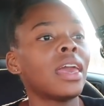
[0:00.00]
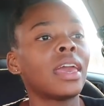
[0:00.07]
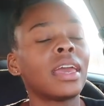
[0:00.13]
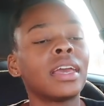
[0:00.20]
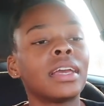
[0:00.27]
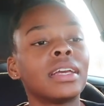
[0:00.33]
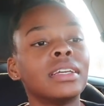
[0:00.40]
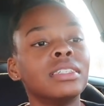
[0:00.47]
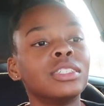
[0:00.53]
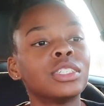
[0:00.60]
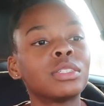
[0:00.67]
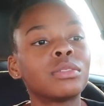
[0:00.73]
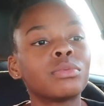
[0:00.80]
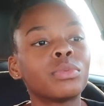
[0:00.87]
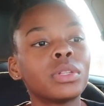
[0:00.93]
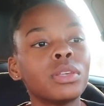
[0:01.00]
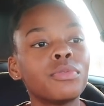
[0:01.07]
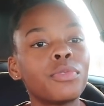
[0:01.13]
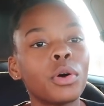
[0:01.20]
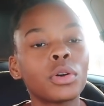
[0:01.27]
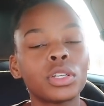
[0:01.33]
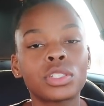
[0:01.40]
and just really
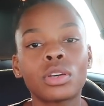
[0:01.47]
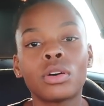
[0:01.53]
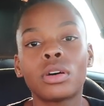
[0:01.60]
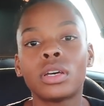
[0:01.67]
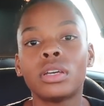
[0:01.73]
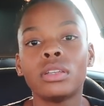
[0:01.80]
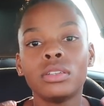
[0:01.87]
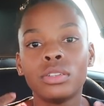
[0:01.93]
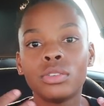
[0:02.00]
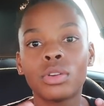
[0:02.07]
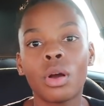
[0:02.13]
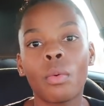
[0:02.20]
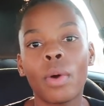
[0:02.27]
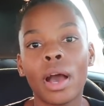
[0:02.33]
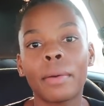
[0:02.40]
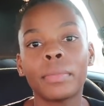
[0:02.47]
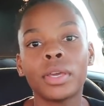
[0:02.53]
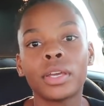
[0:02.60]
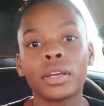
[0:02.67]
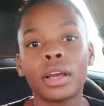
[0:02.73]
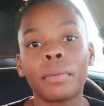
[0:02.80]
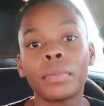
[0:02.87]
focus on you know why i'm
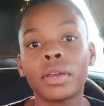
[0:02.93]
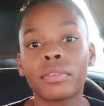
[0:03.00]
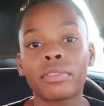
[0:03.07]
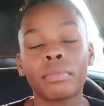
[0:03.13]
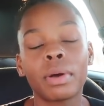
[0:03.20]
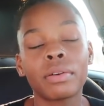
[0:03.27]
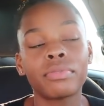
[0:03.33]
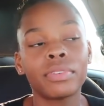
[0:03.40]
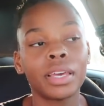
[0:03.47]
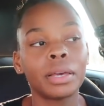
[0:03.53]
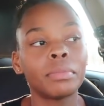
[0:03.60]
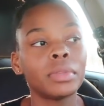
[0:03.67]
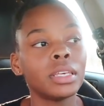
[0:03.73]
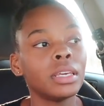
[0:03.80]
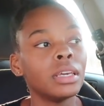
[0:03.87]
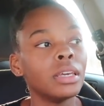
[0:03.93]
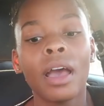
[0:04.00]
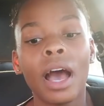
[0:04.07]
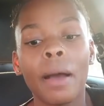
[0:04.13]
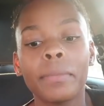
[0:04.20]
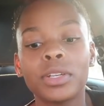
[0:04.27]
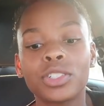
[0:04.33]
here i'm here for my family
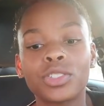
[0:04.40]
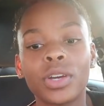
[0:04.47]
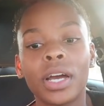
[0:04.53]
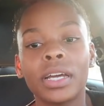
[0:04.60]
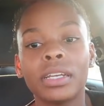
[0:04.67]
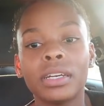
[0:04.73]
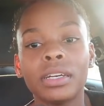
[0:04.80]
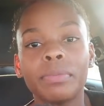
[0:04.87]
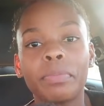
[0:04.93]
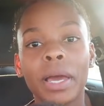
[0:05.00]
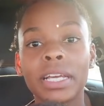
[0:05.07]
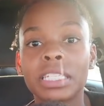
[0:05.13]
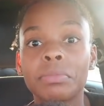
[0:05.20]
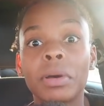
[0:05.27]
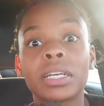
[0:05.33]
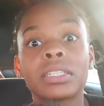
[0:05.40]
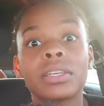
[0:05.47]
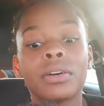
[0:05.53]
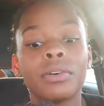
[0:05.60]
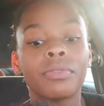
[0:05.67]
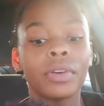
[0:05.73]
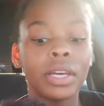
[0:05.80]
i'm just trying to pace
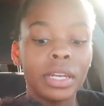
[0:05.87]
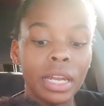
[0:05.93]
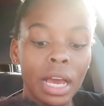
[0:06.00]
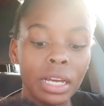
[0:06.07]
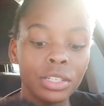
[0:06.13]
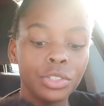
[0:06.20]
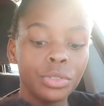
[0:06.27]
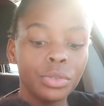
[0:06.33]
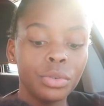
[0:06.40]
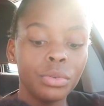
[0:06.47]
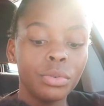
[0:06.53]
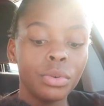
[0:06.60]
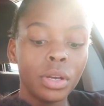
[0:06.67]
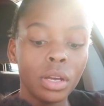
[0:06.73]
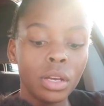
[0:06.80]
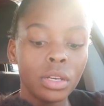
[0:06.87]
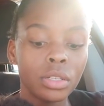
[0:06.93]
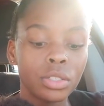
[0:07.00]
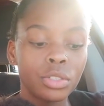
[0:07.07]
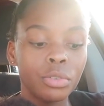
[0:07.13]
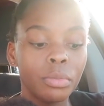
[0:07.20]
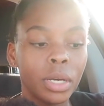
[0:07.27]
myself and not do too